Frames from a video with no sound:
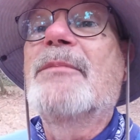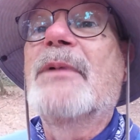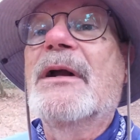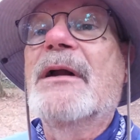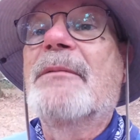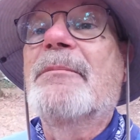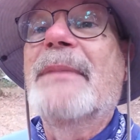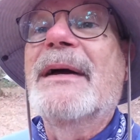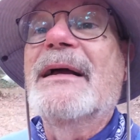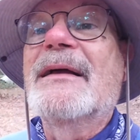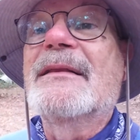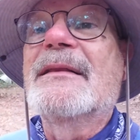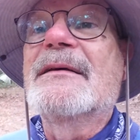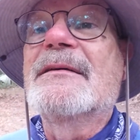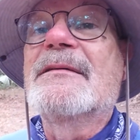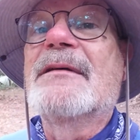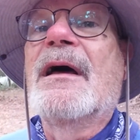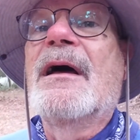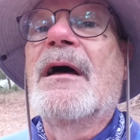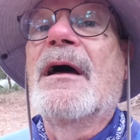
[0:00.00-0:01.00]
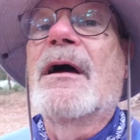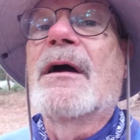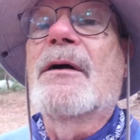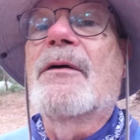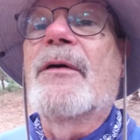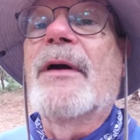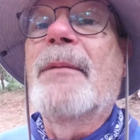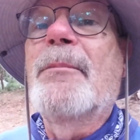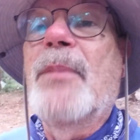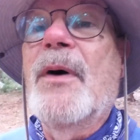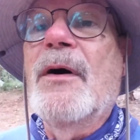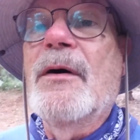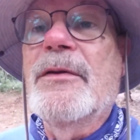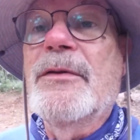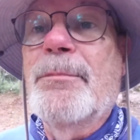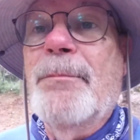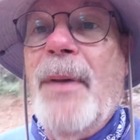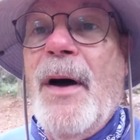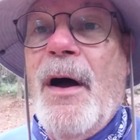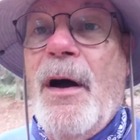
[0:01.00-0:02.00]
gonna make this Grandpa's
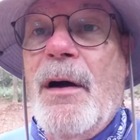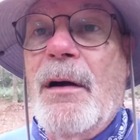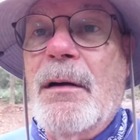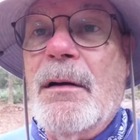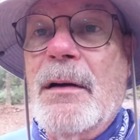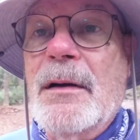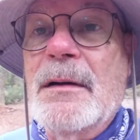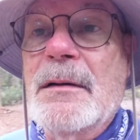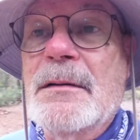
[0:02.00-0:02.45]
park.